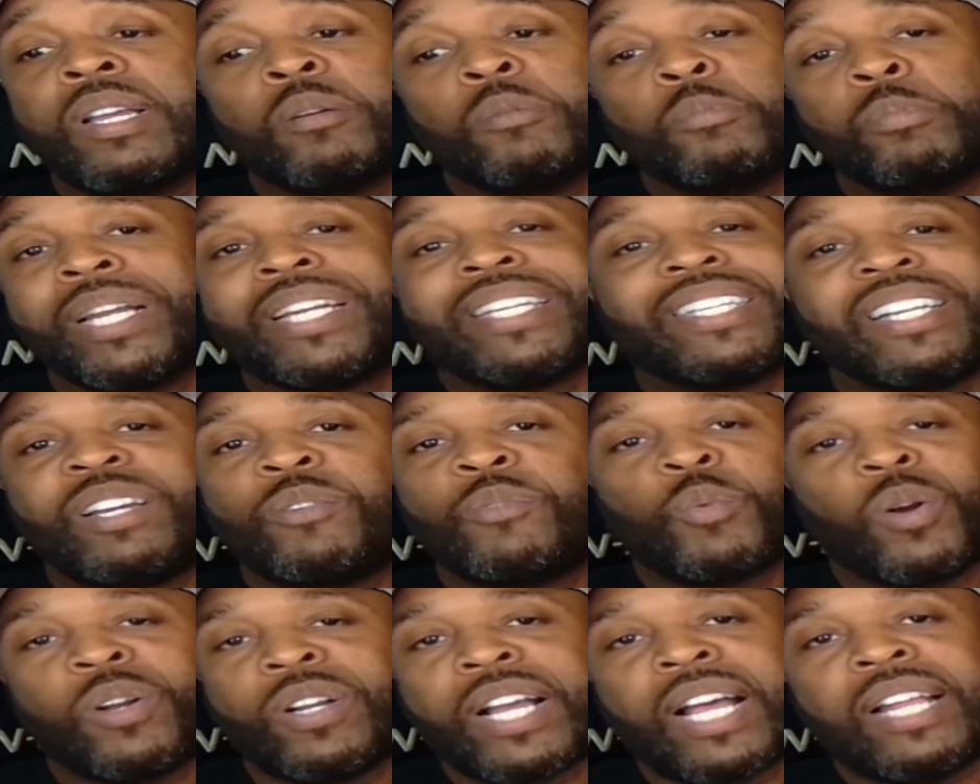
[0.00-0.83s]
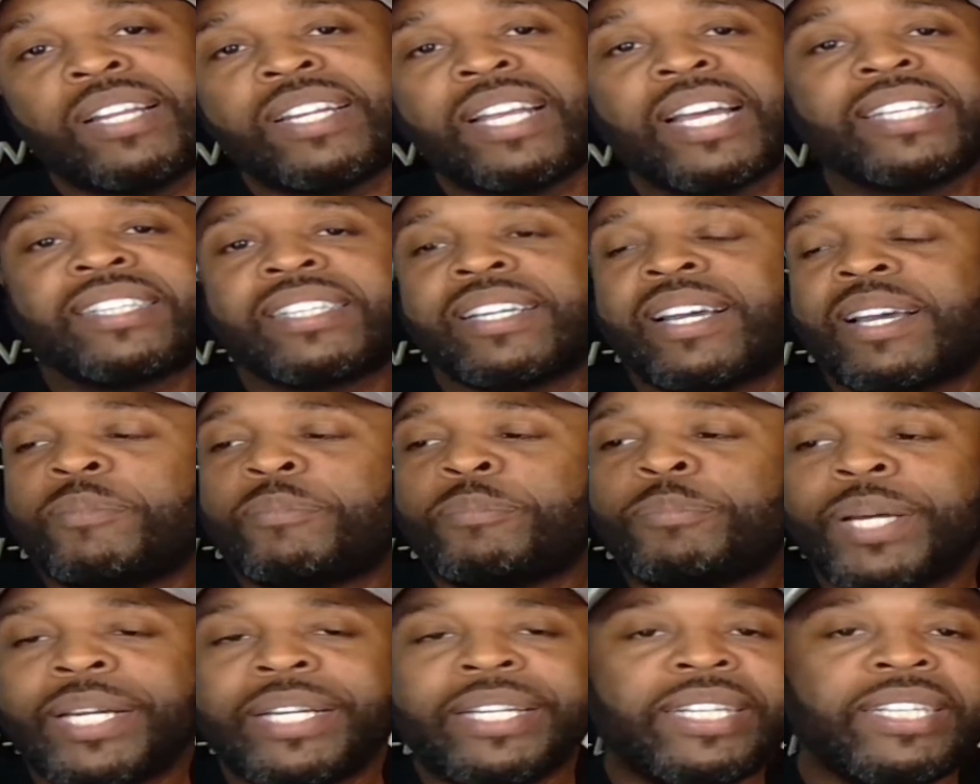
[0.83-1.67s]
But it didn't work out like that.
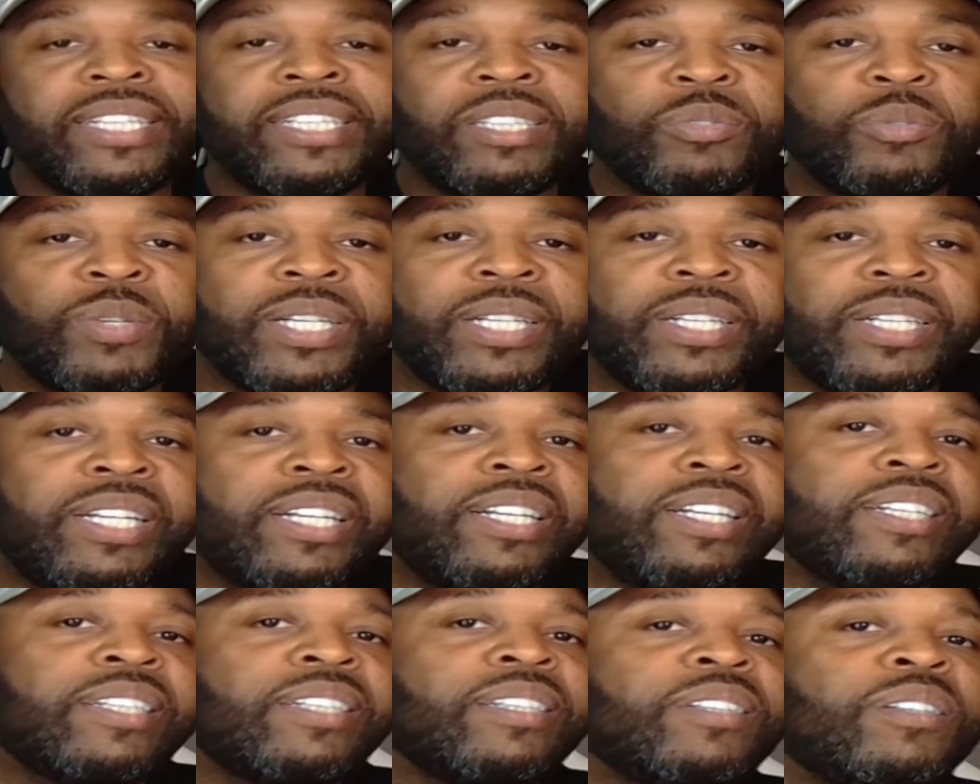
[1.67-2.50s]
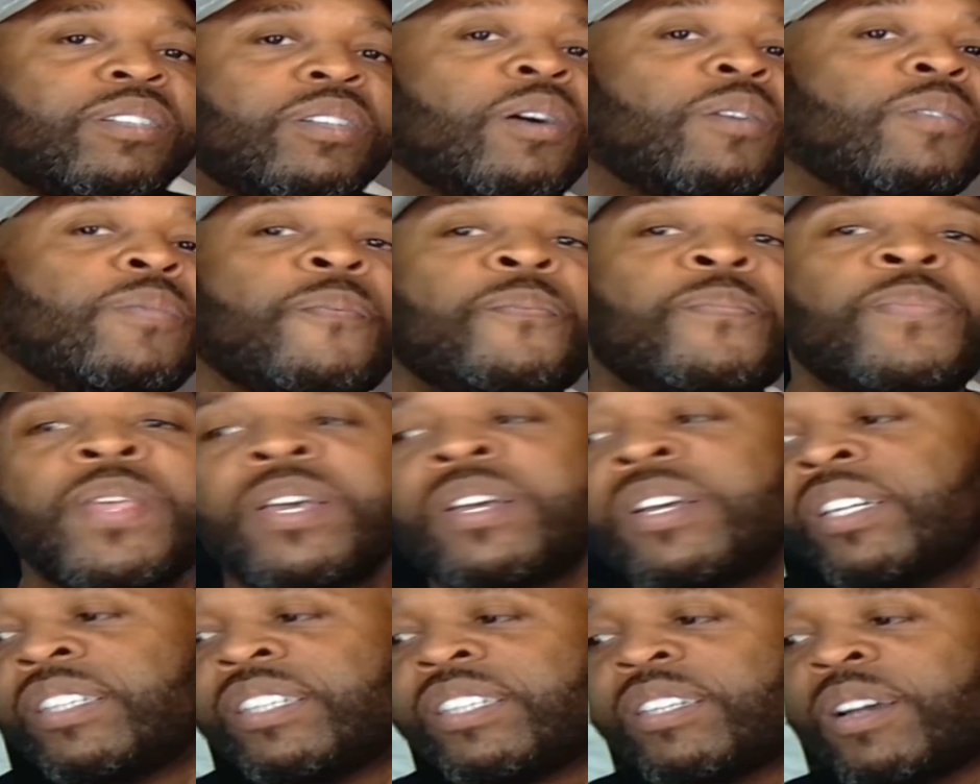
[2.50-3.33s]
But it is what it is,
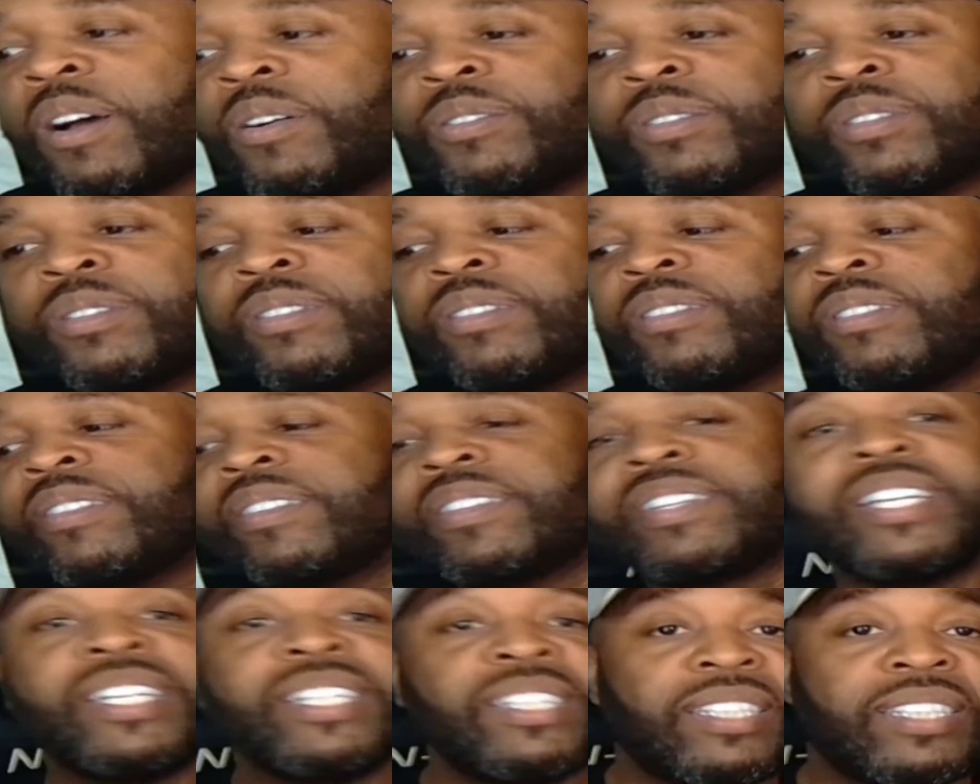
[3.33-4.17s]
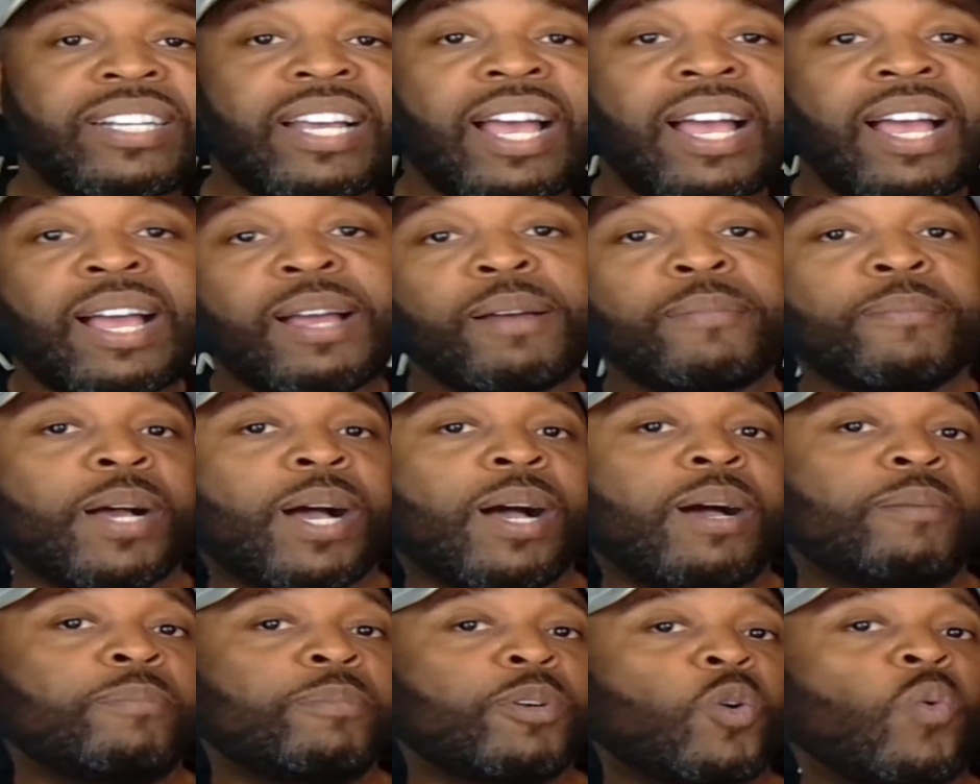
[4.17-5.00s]
So this time
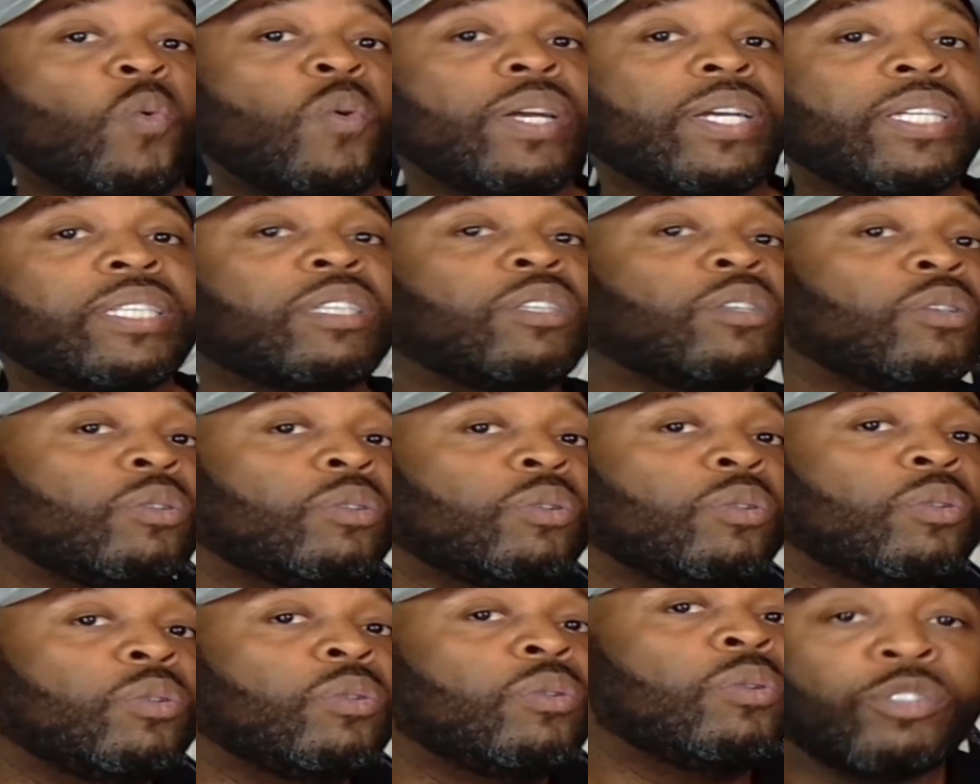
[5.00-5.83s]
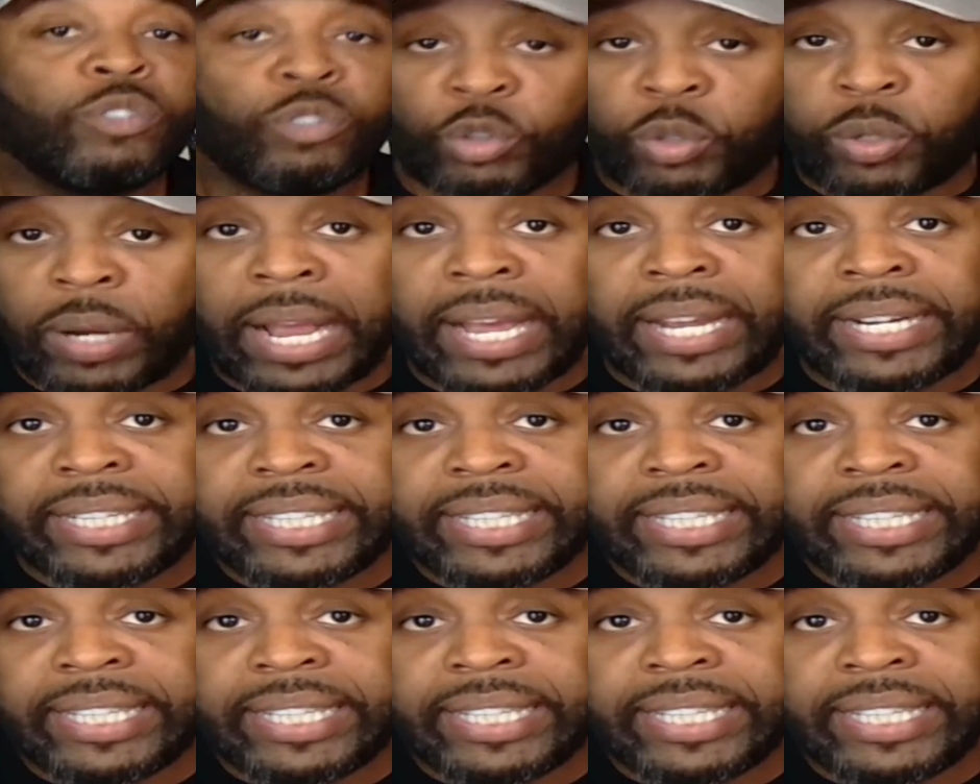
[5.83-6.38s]
I'm going to try it